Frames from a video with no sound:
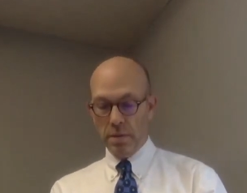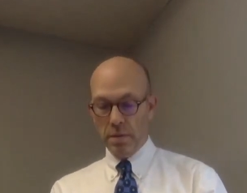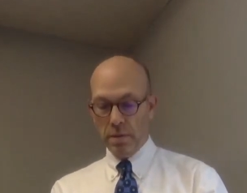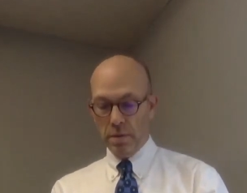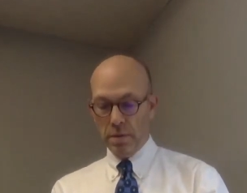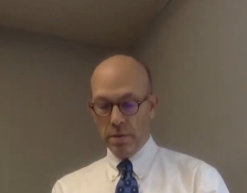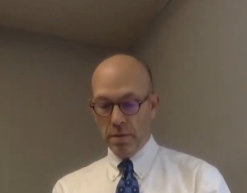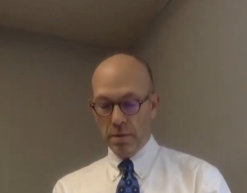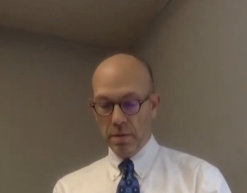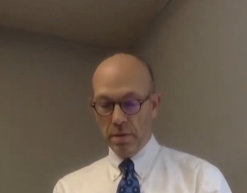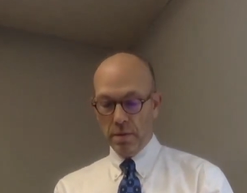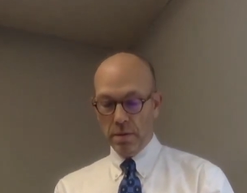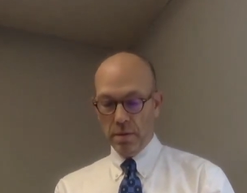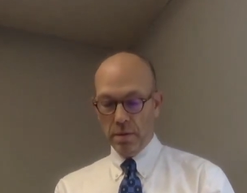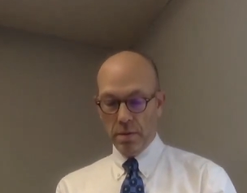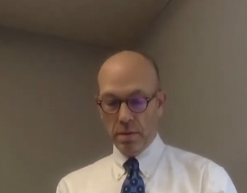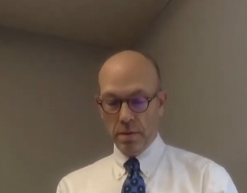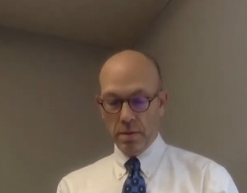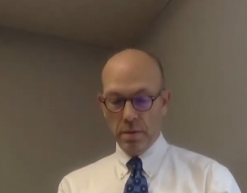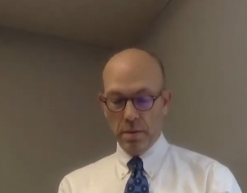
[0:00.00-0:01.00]

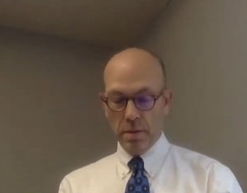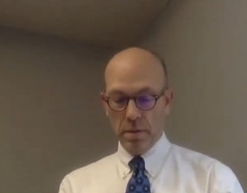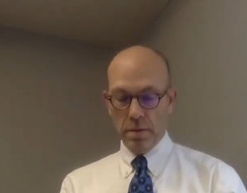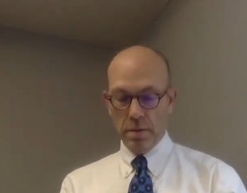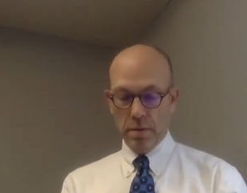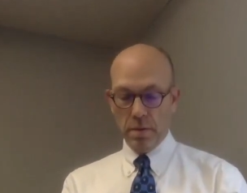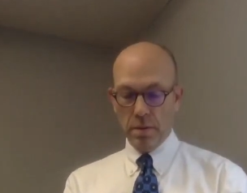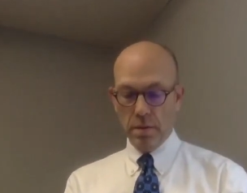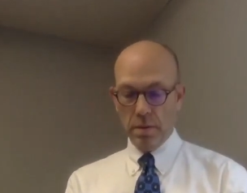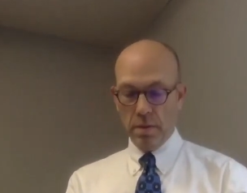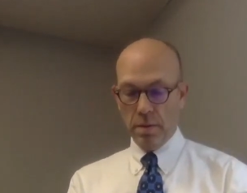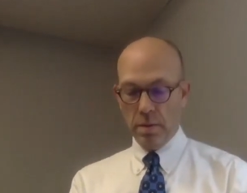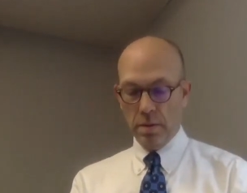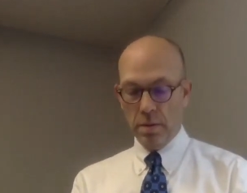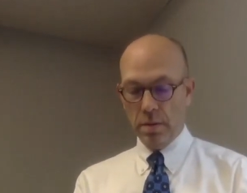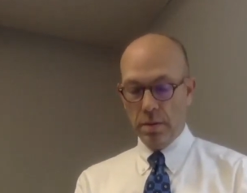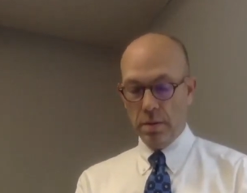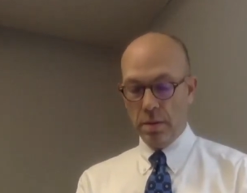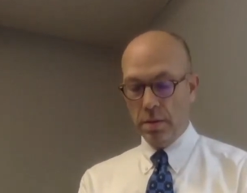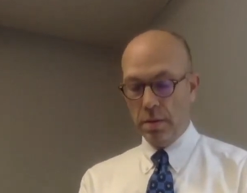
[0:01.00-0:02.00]

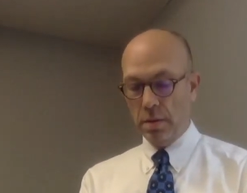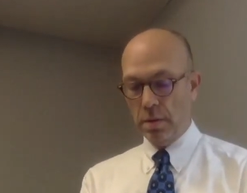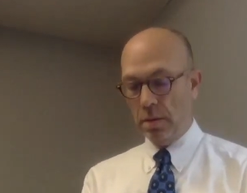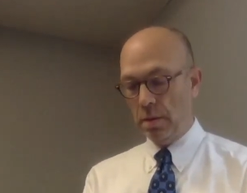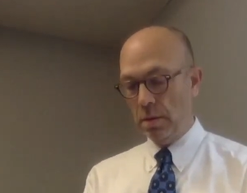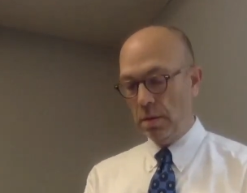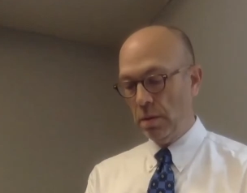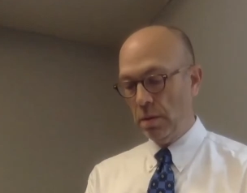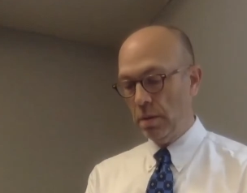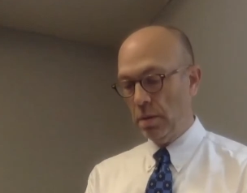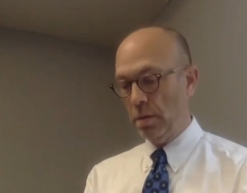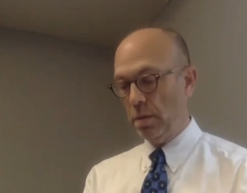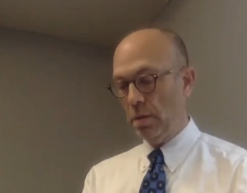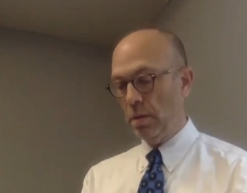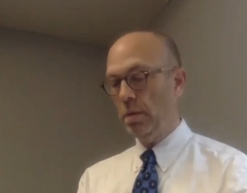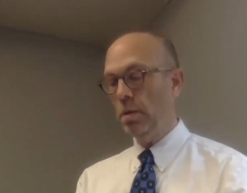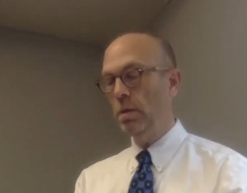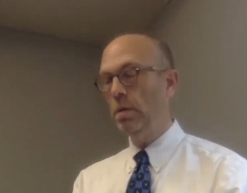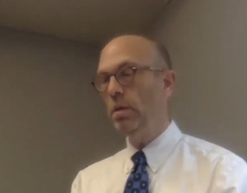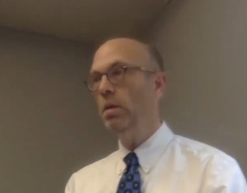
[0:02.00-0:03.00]

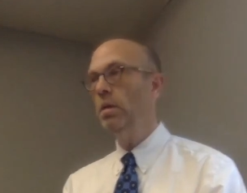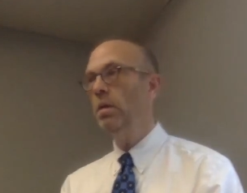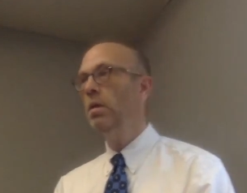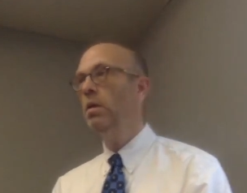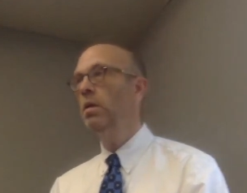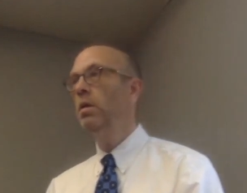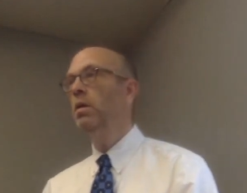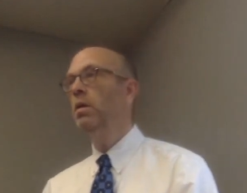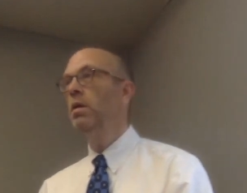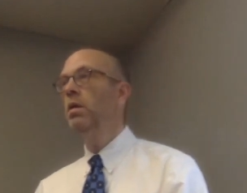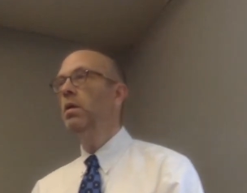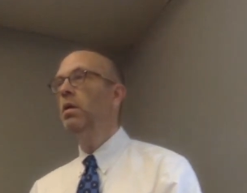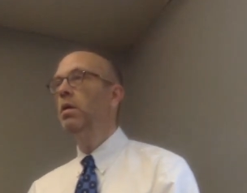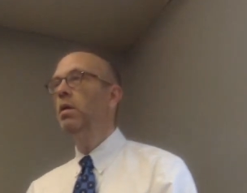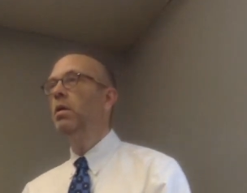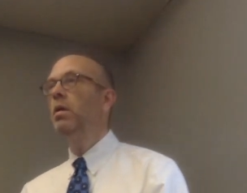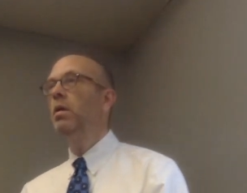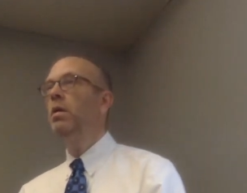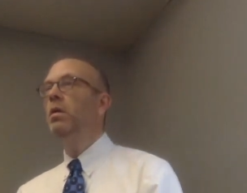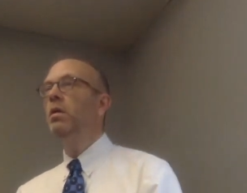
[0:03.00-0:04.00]

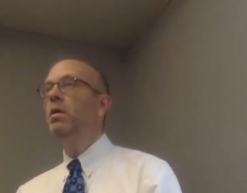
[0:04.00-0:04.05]
(no one is talking)